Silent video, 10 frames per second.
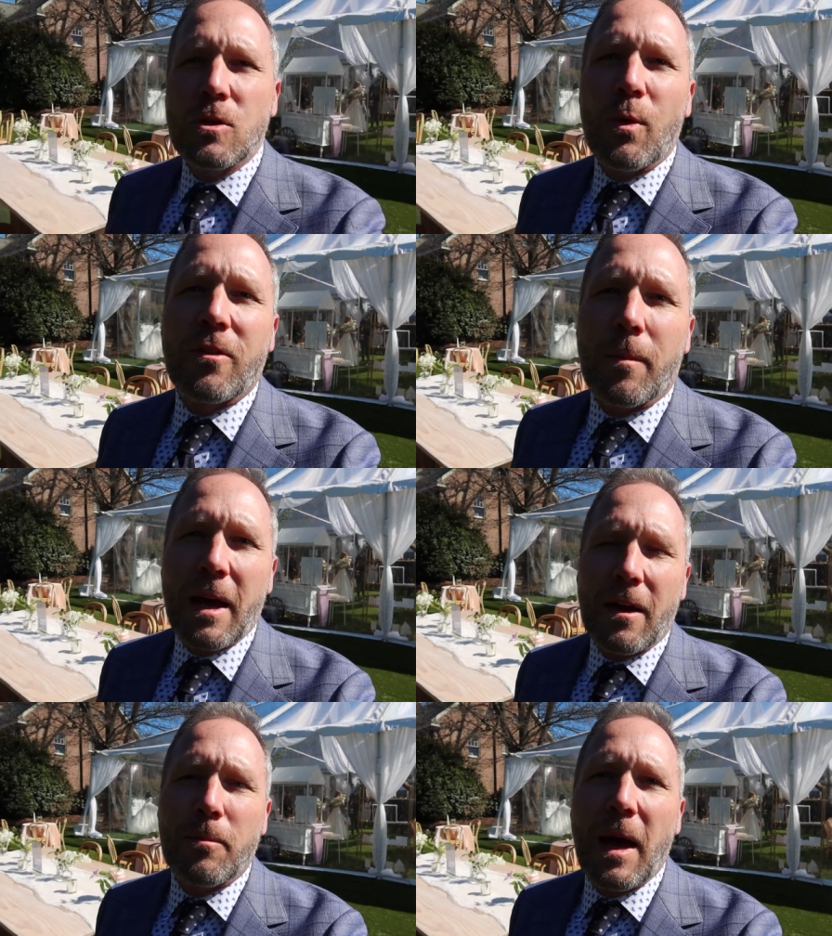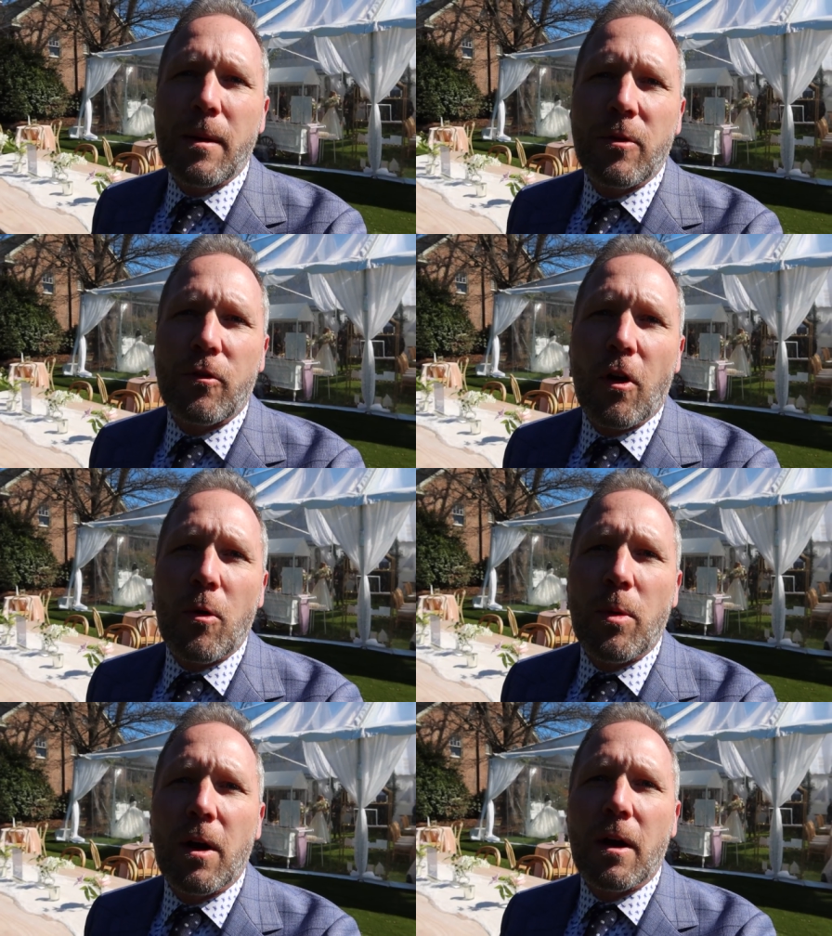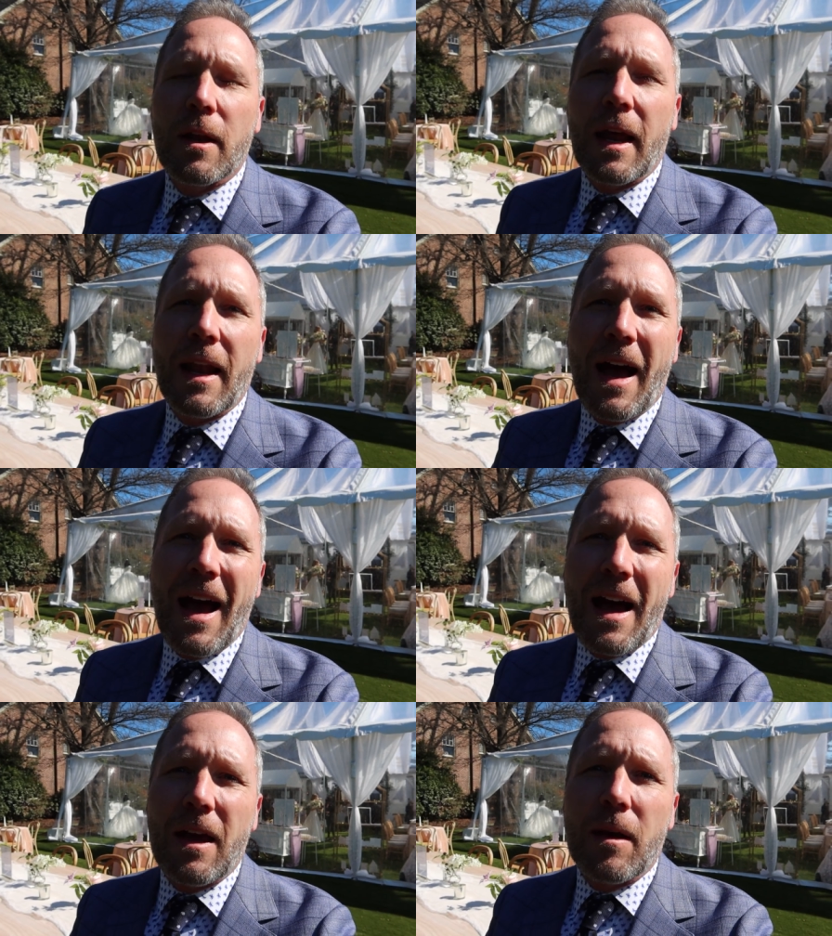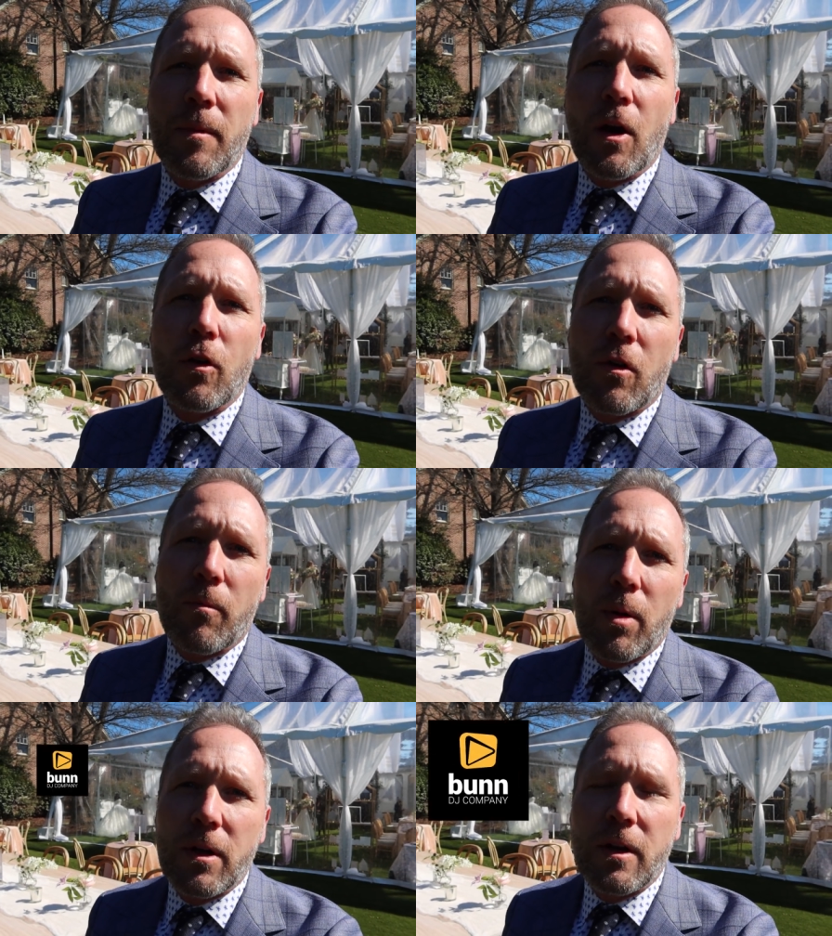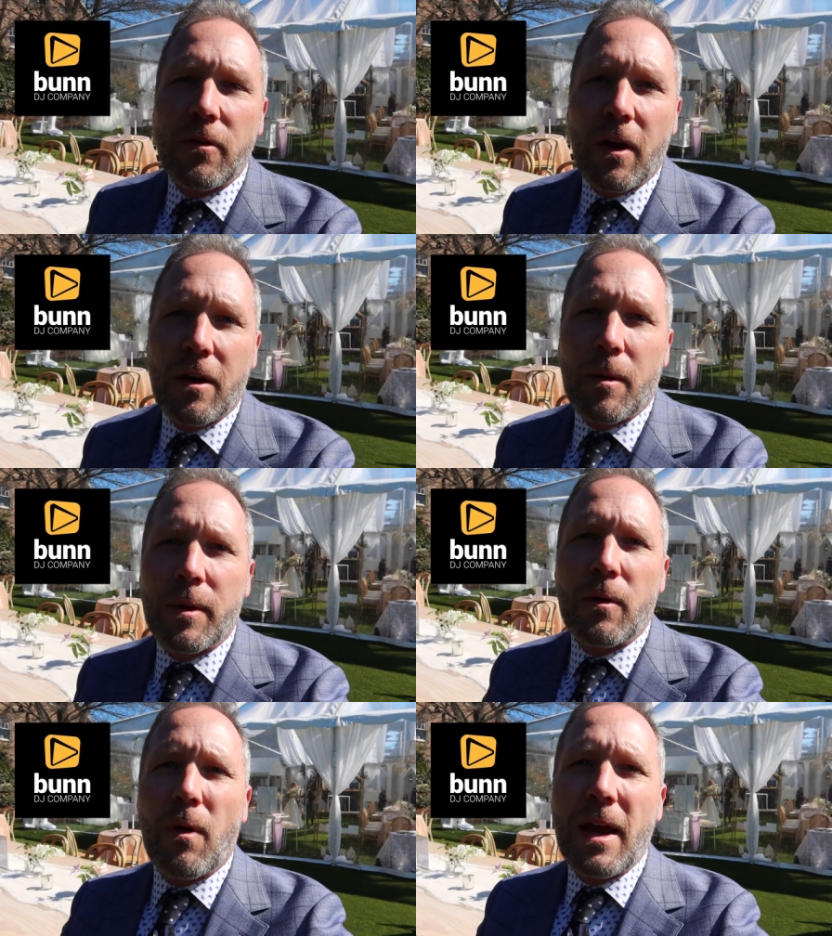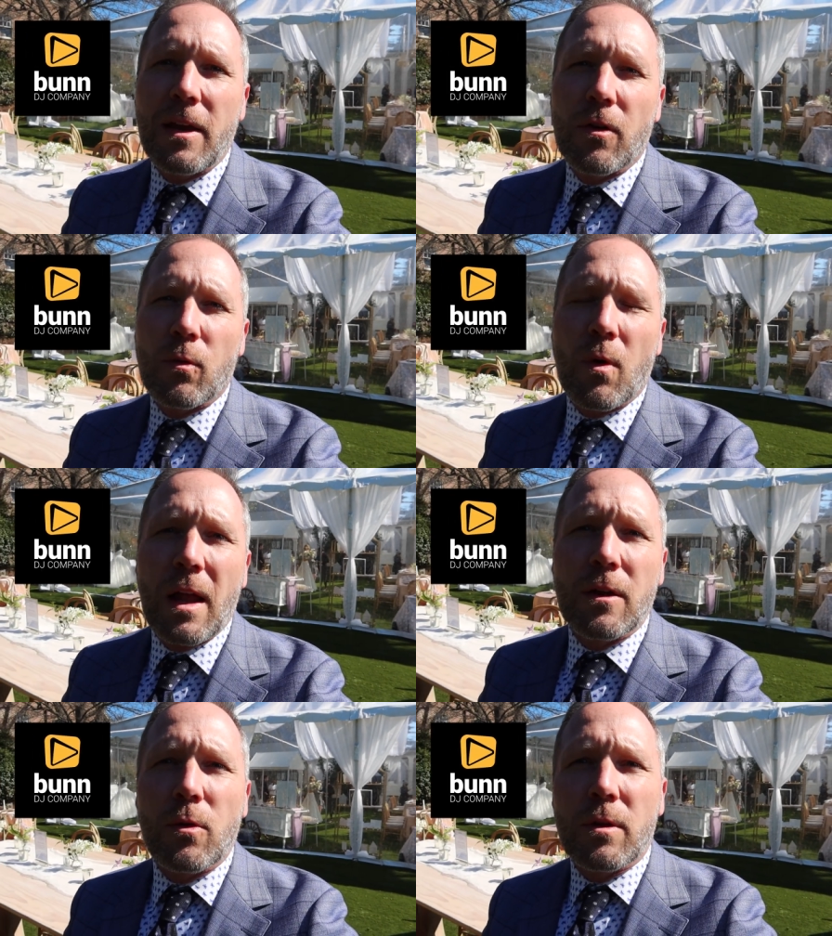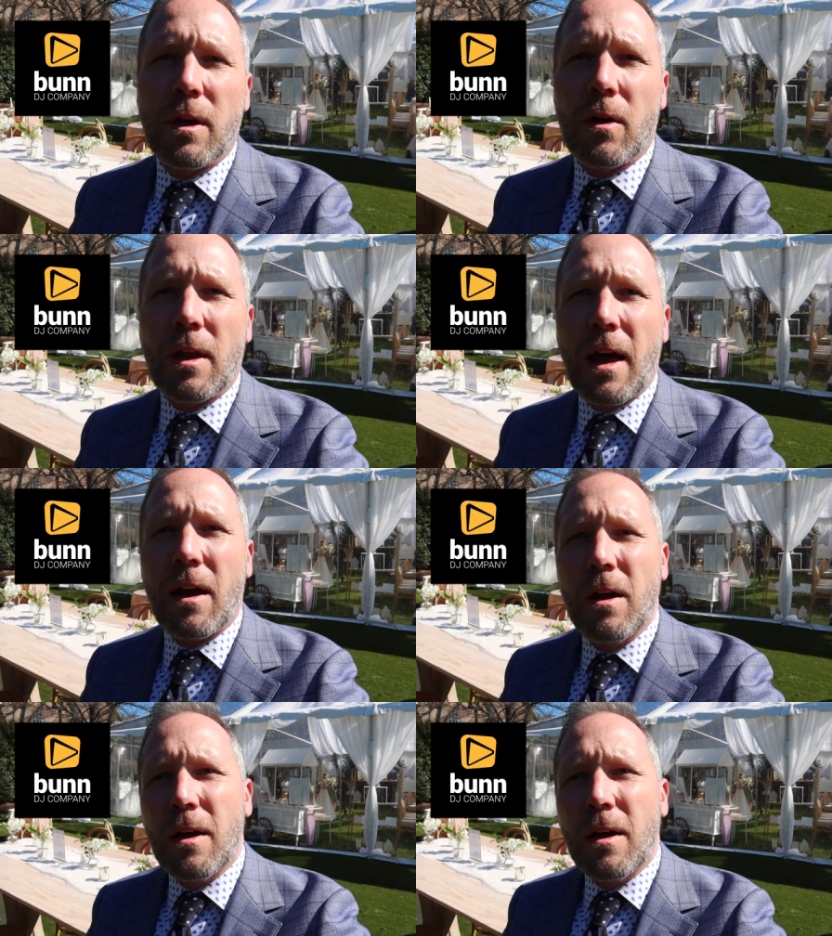So what's up guys, my name is Joe Bunn and I am the owner of Bunn DJ Company right here in Raleigh, North Carolina.